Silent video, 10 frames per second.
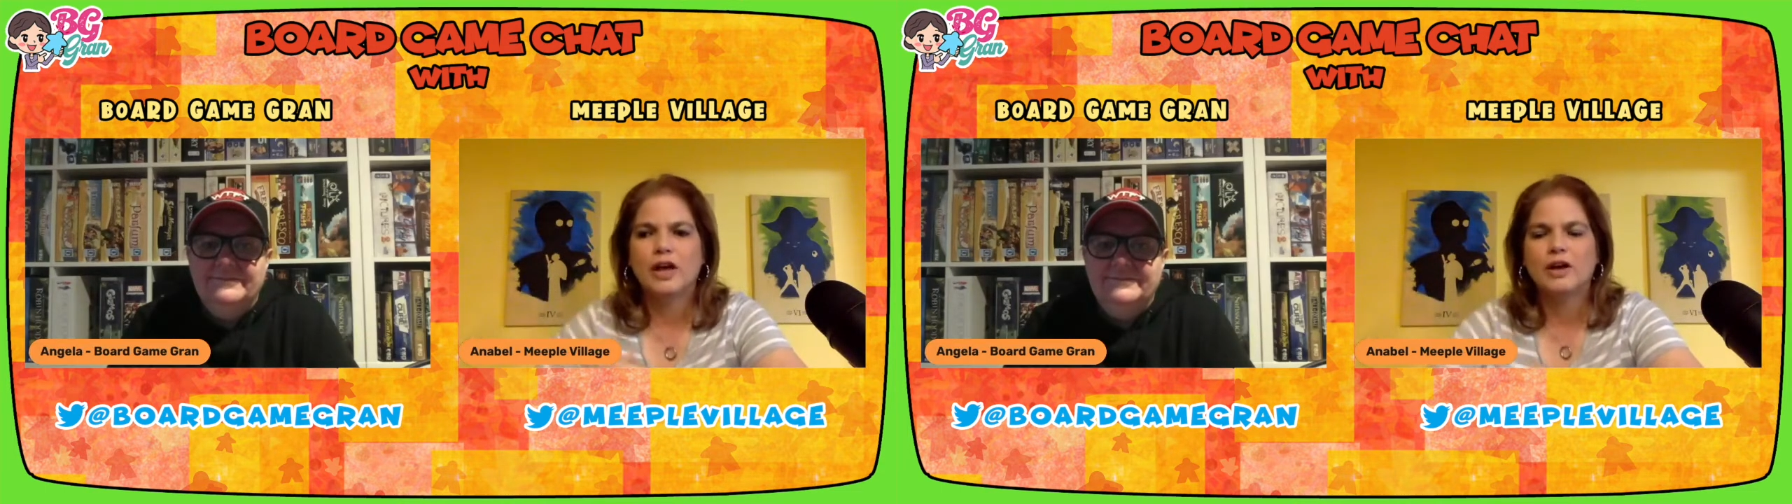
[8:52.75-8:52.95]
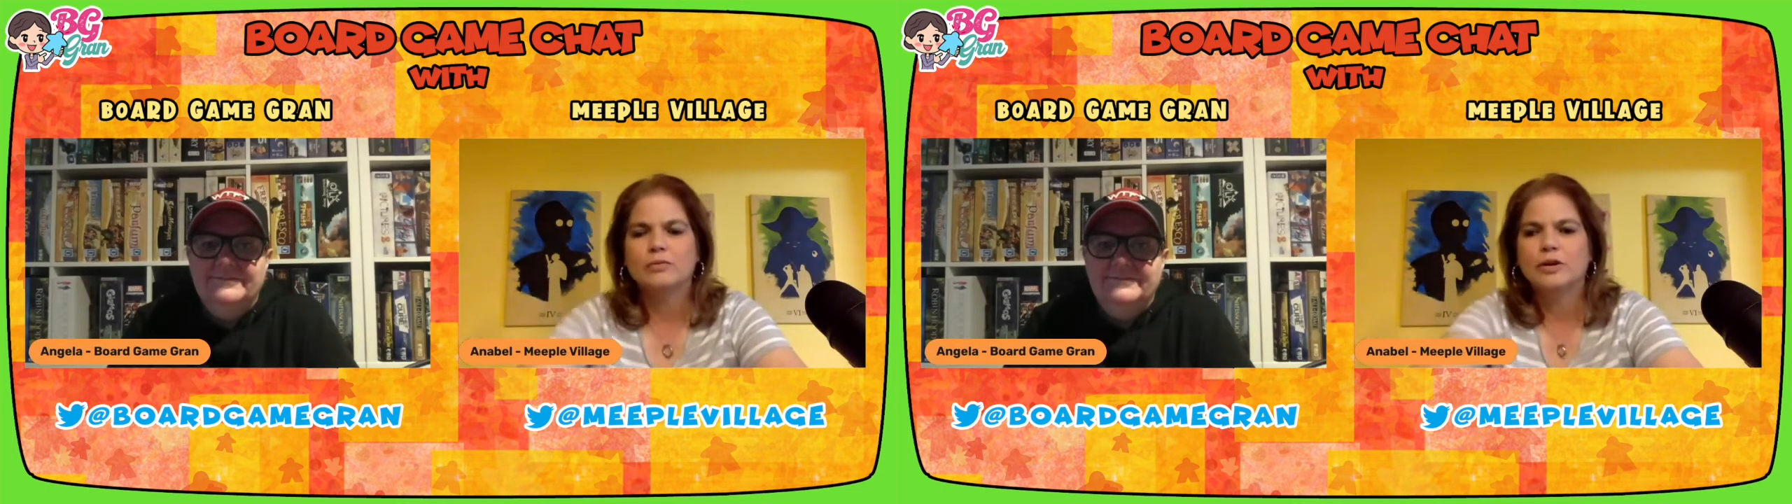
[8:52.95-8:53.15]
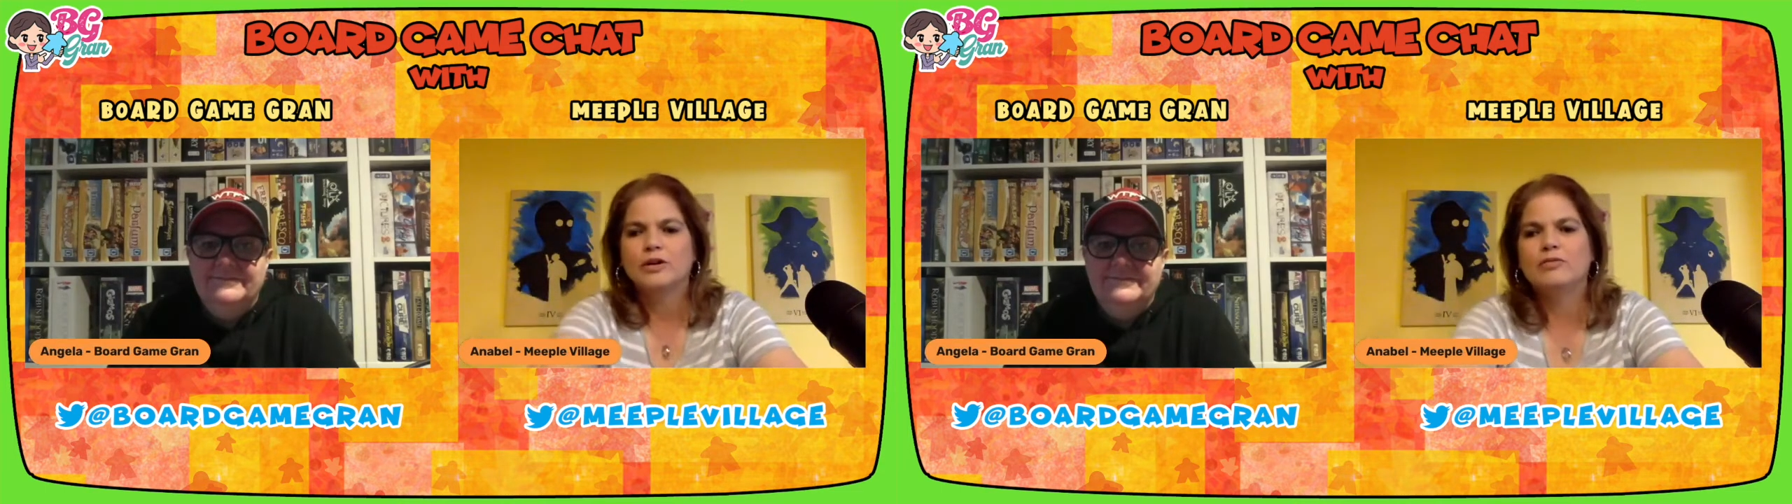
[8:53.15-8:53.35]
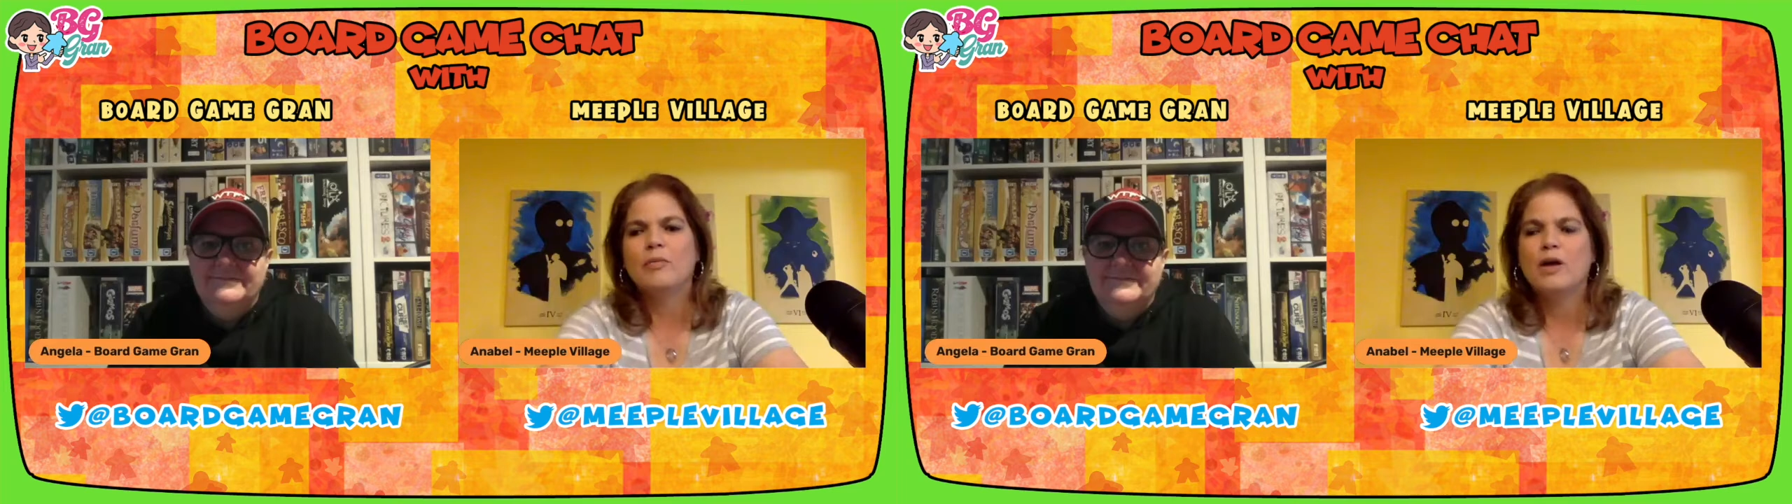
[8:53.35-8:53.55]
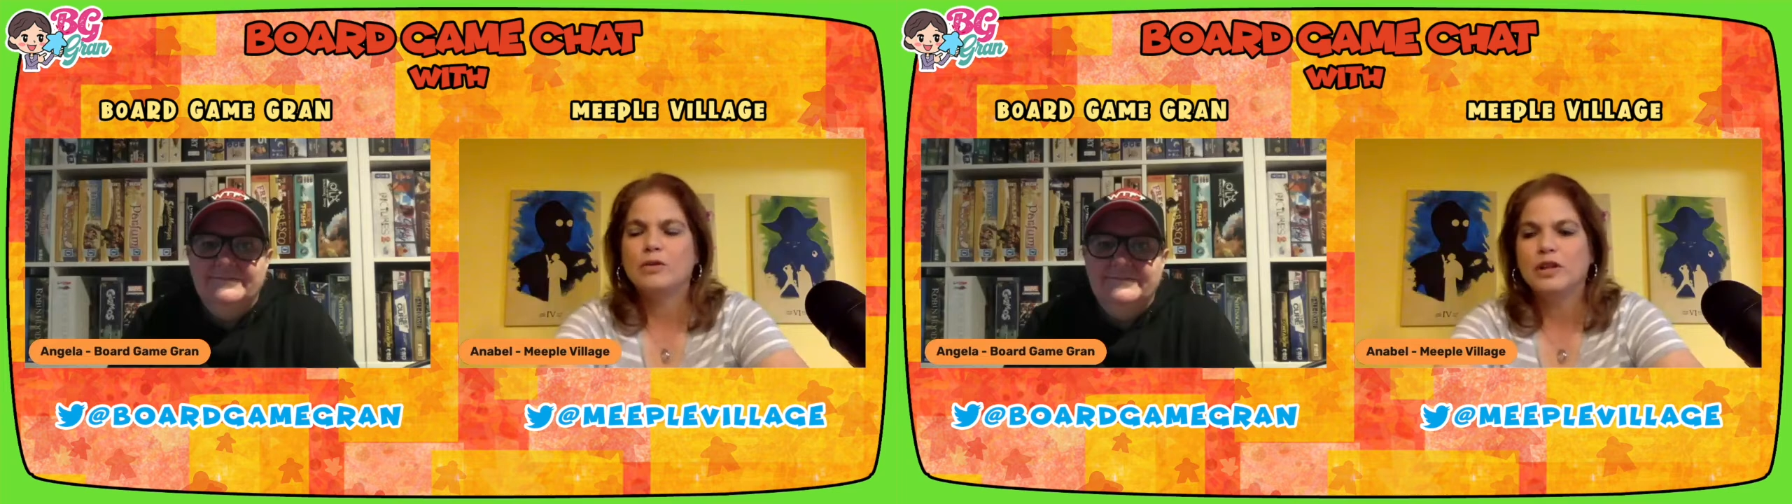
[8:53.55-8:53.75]
I got rid of
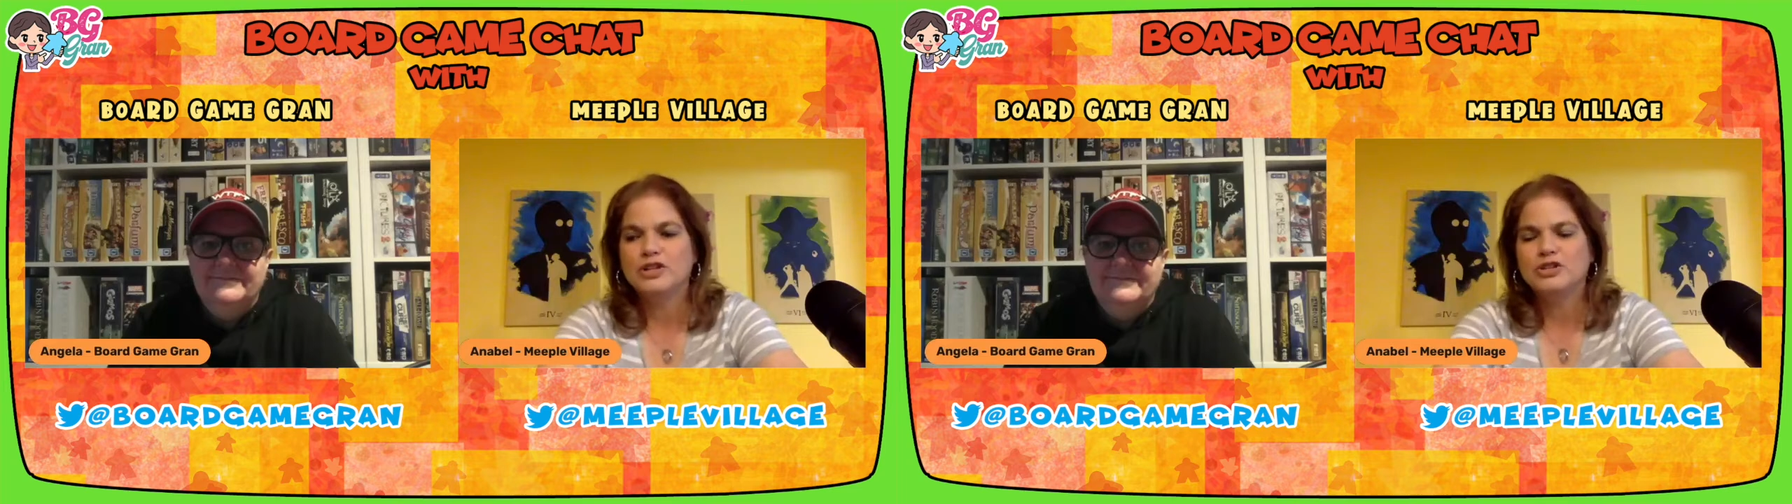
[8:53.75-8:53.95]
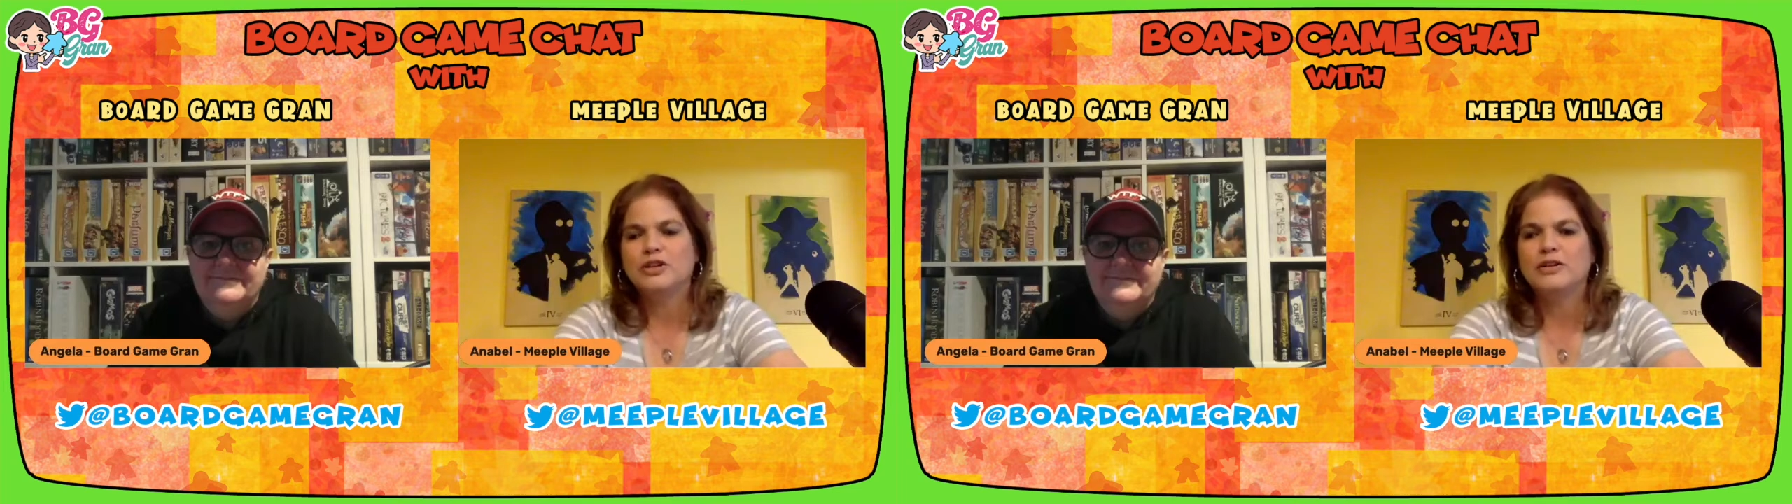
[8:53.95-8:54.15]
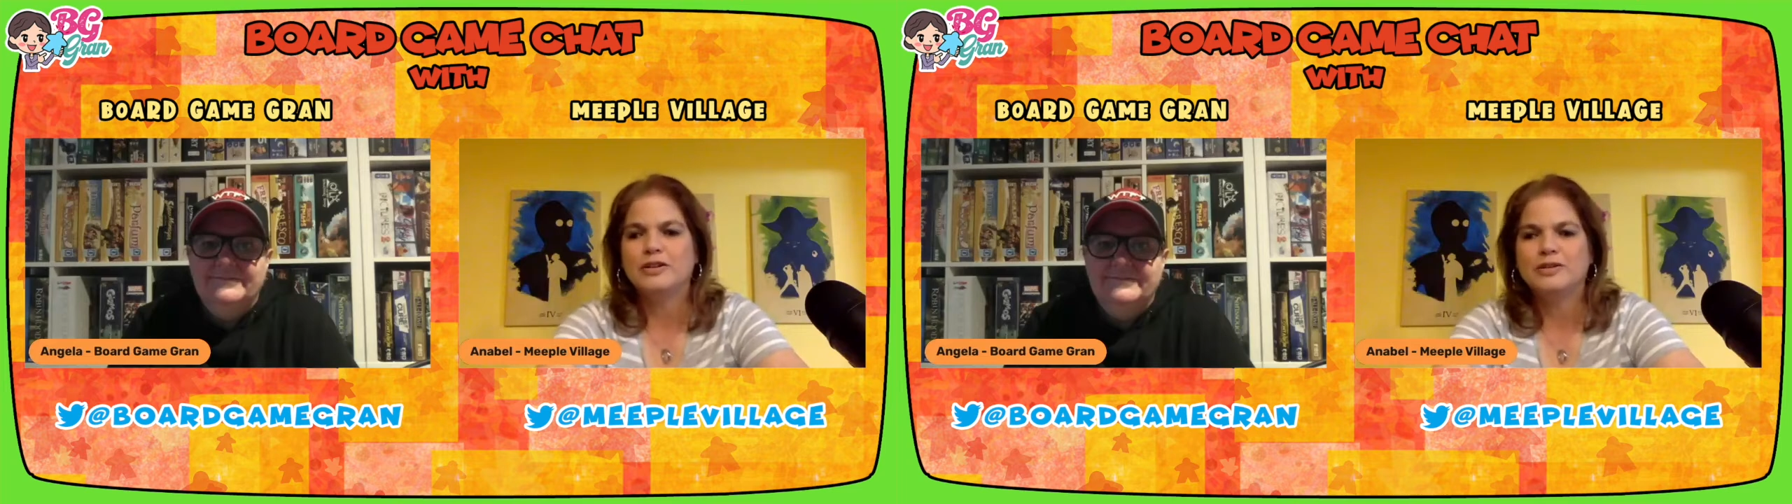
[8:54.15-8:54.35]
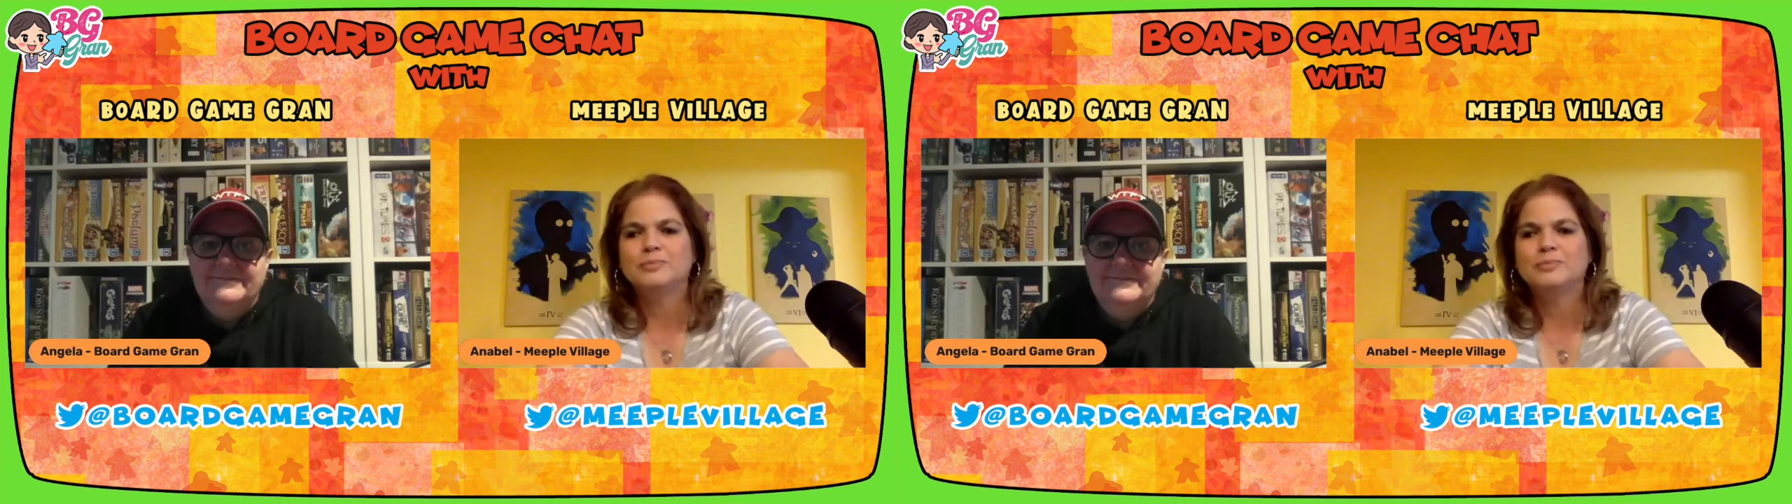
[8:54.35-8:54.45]
Marvel Legendary.